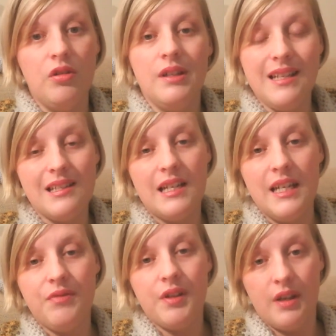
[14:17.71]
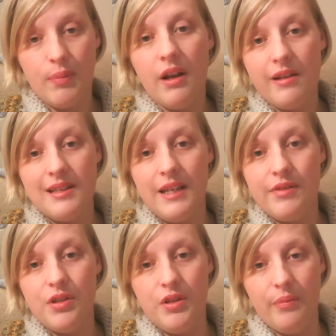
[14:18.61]
Knit sleeves, apply
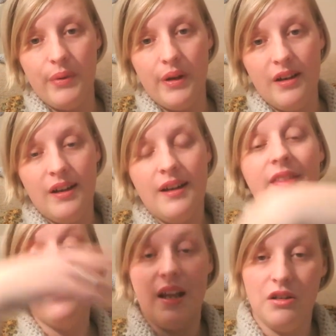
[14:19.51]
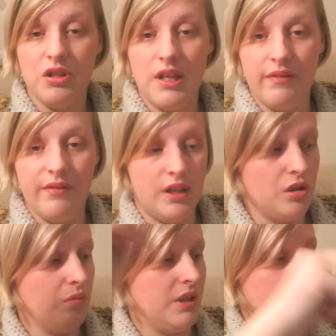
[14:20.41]
sleeves to jumper. Then I should have a finished
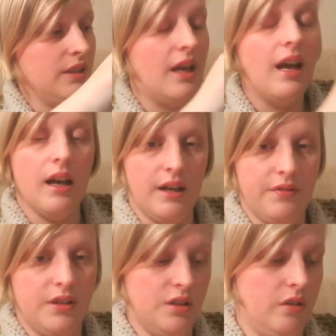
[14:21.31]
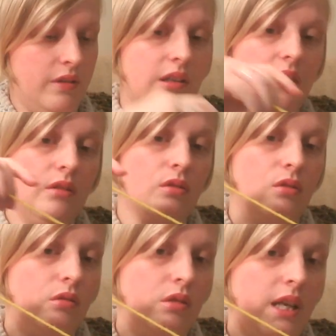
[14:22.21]
object after sewing in
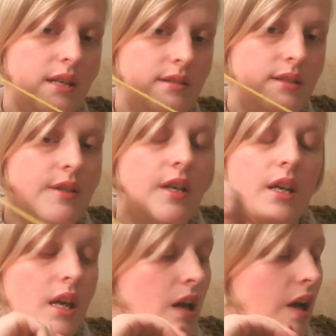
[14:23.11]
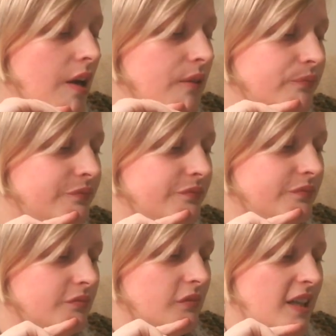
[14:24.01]
all the ends.
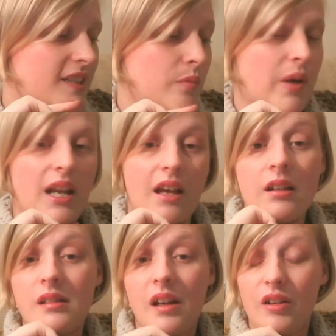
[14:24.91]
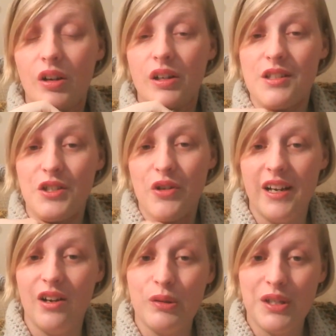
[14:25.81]
Isabella, I got her to try
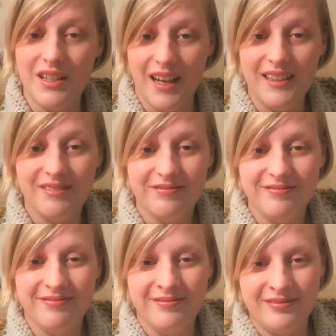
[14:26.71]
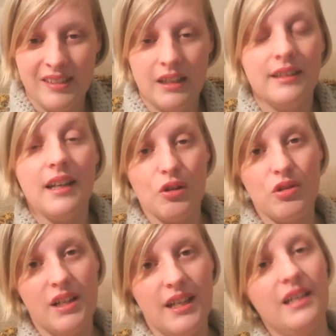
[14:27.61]
it on today.
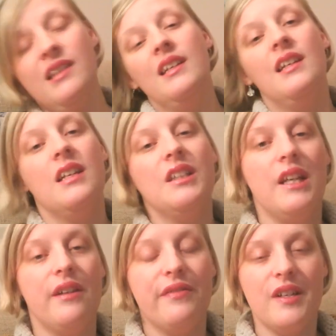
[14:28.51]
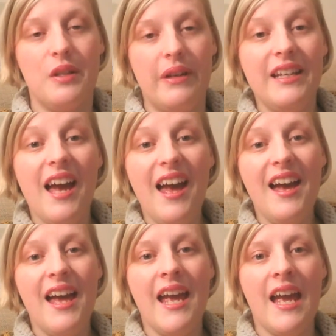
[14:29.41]
Naturally, she at first went,
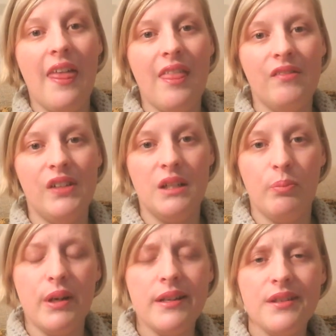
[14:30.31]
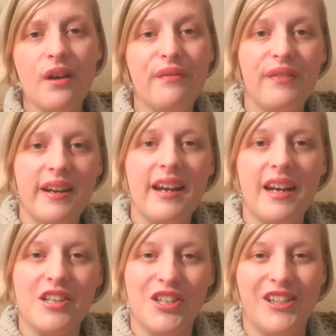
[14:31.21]
yay, and then went, but it's not
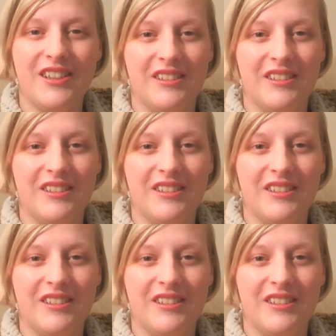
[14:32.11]
finished.